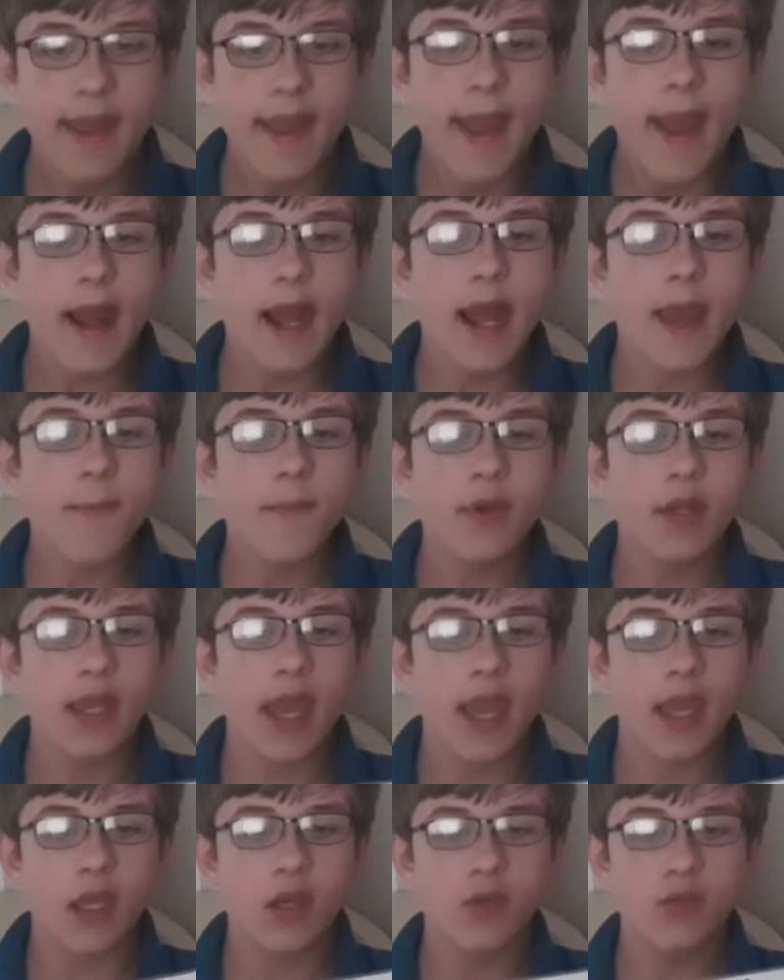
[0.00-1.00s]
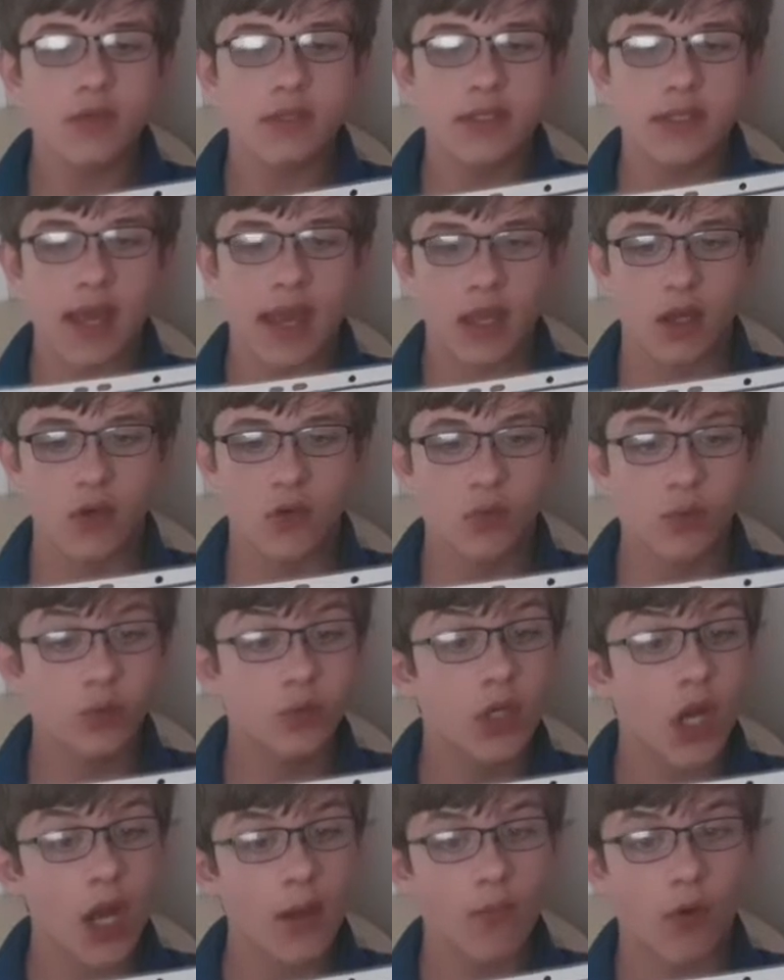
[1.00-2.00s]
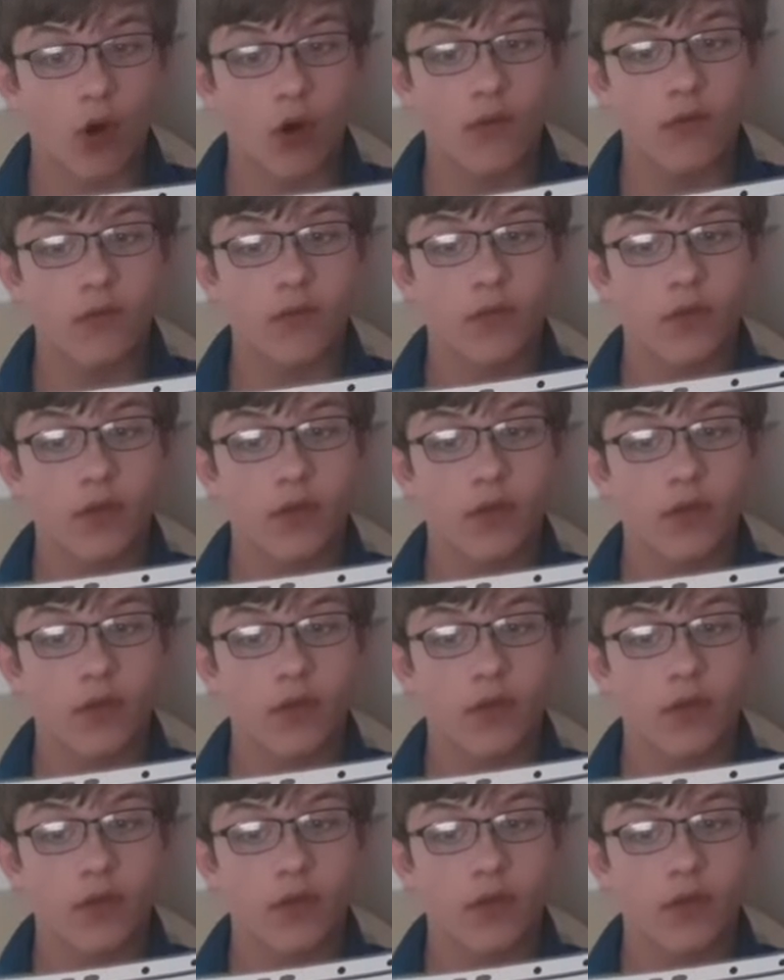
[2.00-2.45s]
leopard gecko's tail will come off